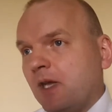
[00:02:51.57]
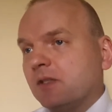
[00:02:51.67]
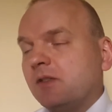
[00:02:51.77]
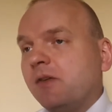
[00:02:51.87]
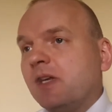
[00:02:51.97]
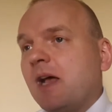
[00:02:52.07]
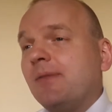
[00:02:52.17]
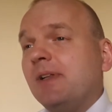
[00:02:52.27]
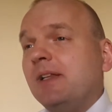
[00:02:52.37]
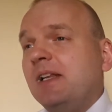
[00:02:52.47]
so you can have
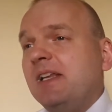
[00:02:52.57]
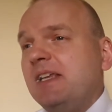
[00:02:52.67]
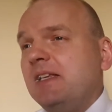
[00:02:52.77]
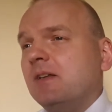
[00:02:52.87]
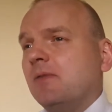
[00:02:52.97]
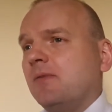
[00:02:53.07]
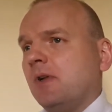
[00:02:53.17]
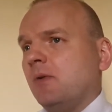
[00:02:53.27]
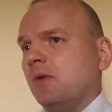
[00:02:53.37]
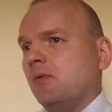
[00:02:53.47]
a leaner
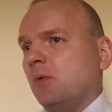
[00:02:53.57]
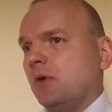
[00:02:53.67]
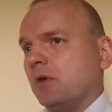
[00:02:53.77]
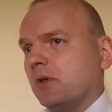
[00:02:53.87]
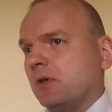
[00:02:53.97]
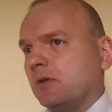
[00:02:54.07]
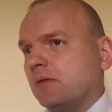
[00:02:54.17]
flow of work.